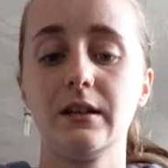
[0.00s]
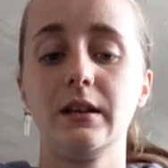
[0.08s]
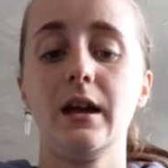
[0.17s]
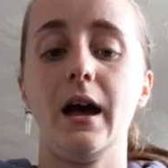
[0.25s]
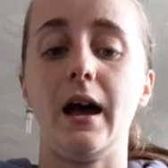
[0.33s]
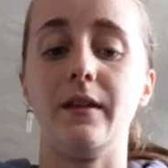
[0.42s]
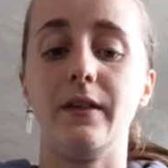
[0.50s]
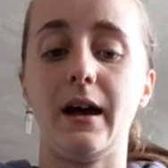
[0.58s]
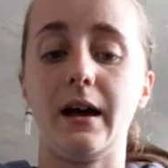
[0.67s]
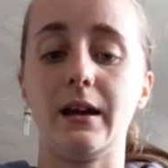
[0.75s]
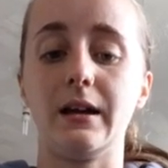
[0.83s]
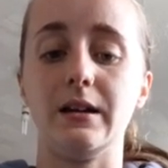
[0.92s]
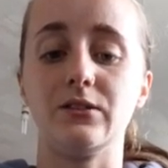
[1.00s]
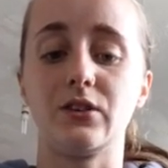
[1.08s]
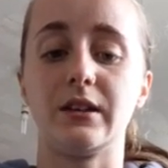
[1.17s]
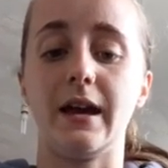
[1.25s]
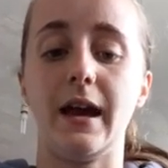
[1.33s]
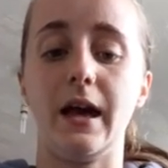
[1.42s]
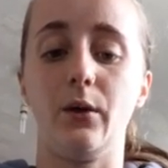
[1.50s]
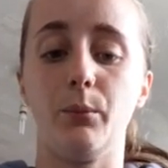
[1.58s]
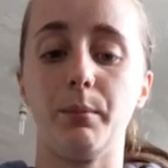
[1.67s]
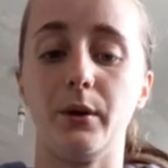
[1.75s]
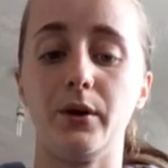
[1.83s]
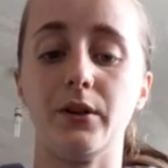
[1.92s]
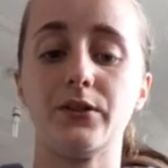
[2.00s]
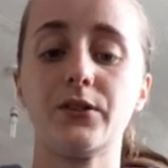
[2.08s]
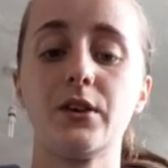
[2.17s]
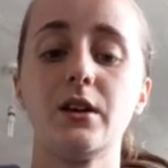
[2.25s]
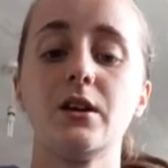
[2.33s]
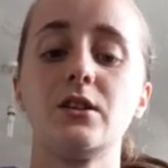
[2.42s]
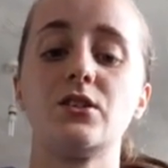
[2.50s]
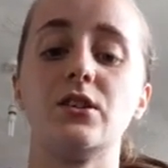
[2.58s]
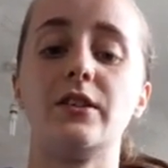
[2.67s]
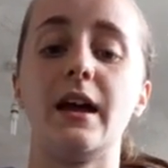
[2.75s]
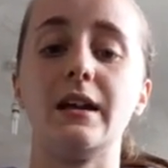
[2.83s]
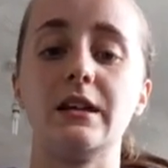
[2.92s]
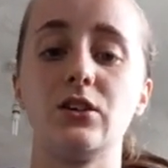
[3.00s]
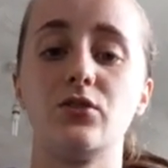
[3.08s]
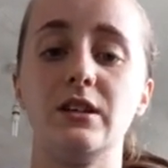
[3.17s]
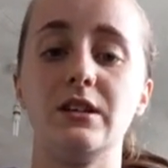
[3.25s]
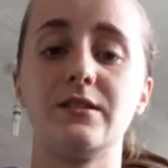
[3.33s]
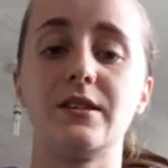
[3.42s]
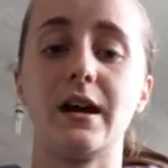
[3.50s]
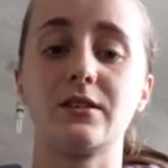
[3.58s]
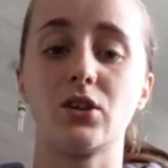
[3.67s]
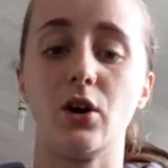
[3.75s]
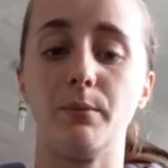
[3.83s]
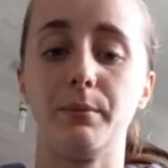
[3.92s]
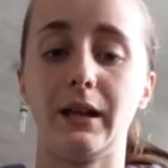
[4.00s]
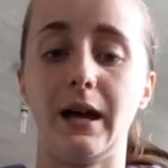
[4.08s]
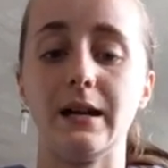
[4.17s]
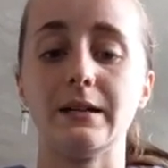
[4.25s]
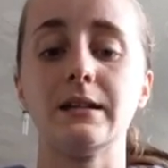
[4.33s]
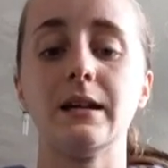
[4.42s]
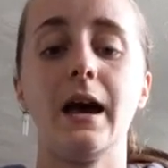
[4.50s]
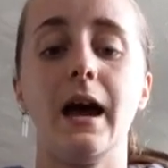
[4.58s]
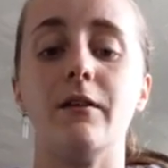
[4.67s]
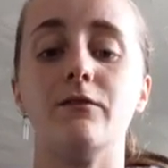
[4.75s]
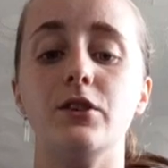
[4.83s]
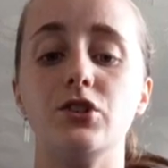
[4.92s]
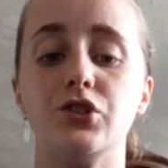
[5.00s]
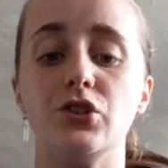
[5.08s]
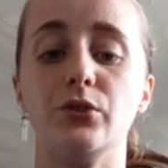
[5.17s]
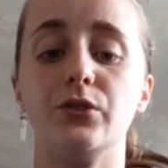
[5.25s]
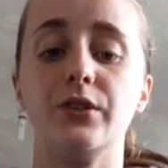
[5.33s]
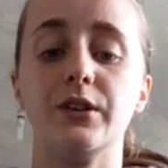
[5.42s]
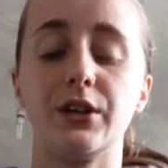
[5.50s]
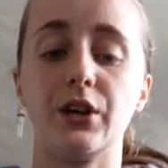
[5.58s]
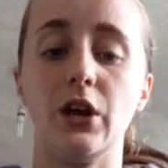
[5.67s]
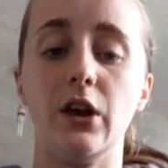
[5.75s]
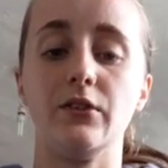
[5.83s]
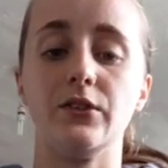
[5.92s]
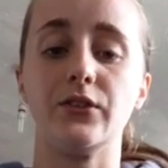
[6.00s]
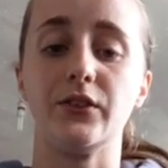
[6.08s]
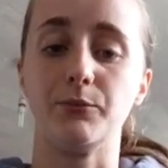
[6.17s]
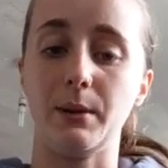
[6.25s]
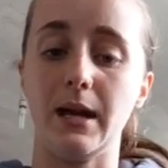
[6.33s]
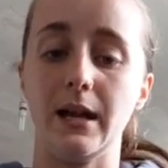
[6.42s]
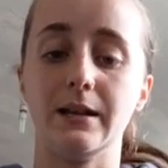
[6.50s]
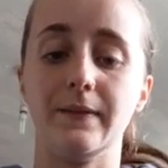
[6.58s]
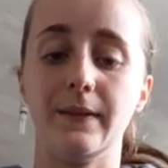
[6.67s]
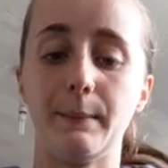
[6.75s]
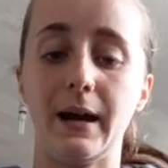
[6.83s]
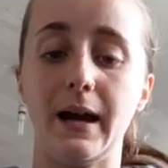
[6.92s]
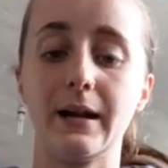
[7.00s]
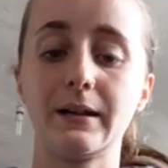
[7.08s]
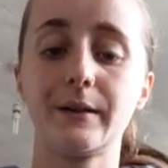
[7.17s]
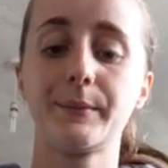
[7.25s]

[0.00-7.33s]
And that is going to help us to then increase that top line and reduce the occurrence of pain in the back.